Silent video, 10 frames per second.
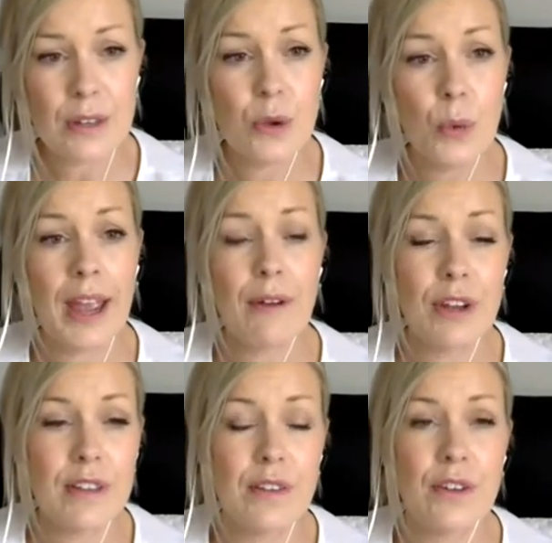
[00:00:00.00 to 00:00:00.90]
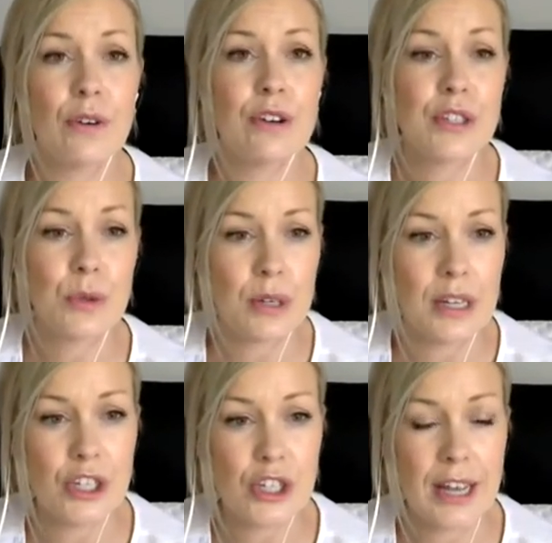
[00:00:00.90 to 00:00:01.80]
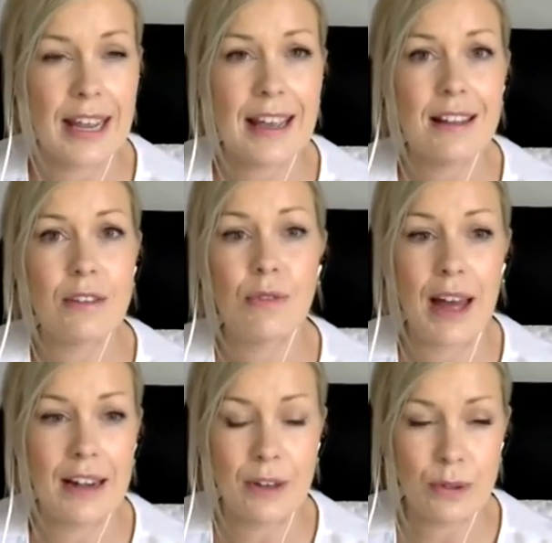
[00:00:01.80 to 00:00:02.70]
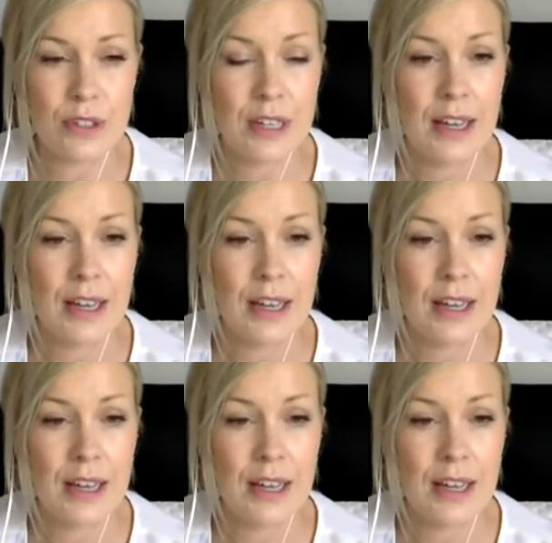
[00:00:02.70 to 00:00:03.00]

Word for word: so everything that you're doing each day is valued